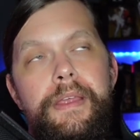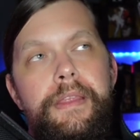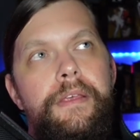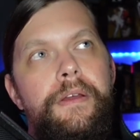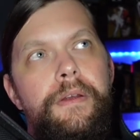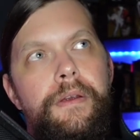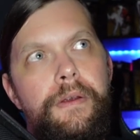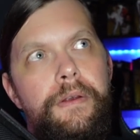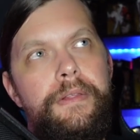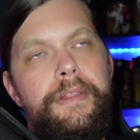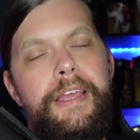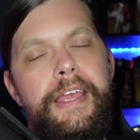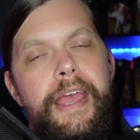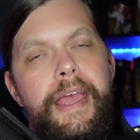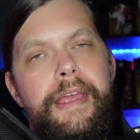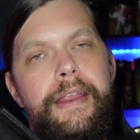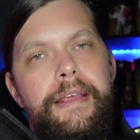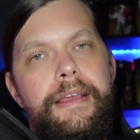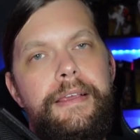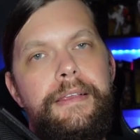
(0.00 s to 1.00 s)
in the early
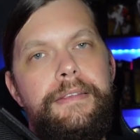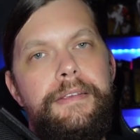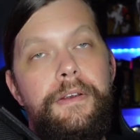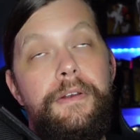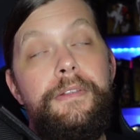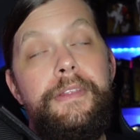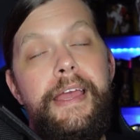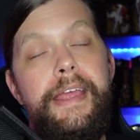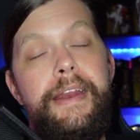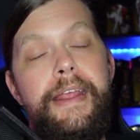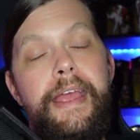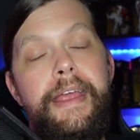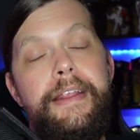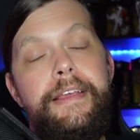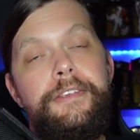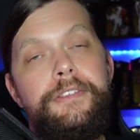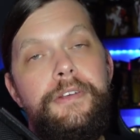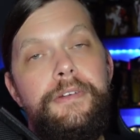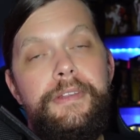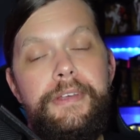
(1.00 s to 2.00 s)
80s or late
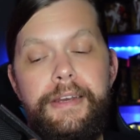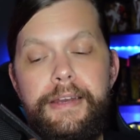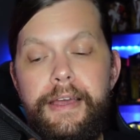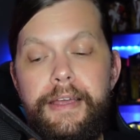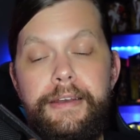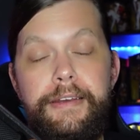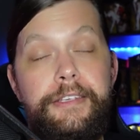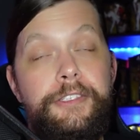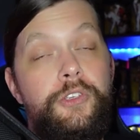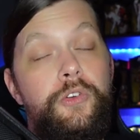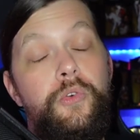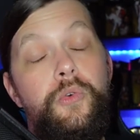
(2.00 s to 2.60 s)
80s, early 90s,